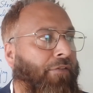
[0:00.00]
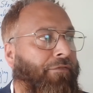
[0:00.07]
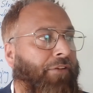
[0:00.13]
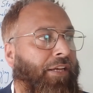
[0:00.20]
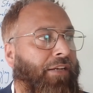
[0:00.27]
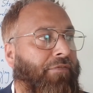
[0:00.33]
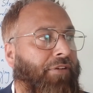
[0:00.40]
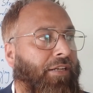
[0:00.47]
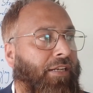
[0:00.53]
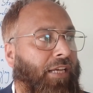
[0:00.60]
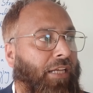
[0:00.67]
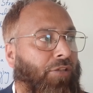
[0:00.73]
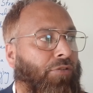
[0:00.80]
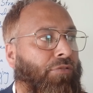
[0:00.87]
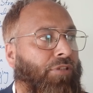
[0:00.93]
whenever
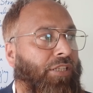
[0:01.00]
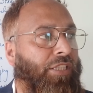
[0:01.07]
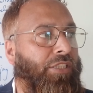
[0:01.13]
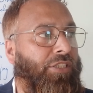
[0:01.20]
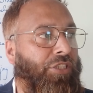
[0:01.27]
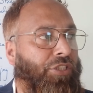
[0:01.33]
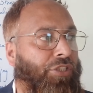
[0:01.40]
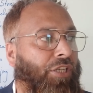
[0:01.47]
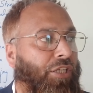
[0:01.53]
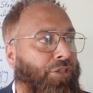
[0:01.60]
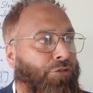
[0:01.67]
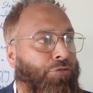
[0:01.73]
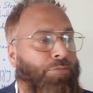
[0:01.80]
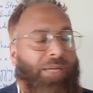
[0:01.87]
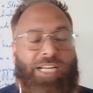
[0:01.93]
cathode rays
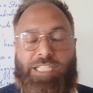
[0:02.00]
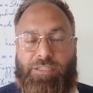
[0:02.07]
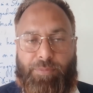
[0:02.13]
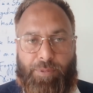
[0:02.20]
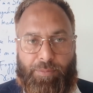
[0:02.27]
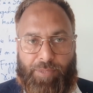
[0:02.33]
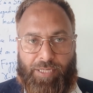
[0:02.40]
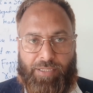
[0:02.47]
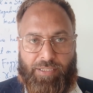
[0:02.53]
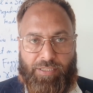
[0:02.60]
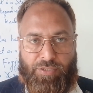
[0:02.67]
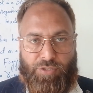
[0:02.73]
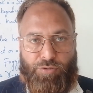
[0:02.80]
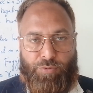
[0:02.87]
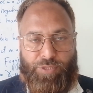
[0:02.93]
discharge tube experiment
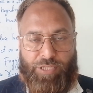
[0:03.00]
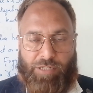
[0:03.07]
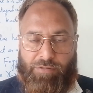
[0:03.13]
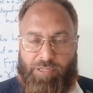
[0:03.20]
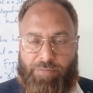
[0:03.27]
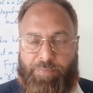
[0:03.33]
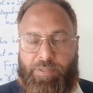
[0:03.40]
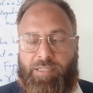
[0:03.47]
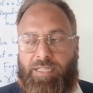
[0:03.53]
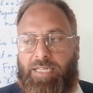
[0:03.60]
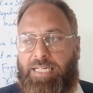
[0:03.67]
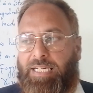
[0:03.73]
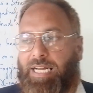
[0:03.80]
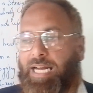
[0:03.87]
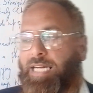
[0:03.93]
is to be developed.
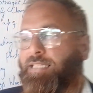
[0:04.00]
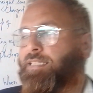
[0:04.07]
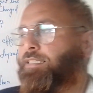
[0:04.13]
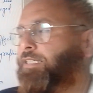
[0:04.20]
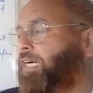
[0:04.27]
At that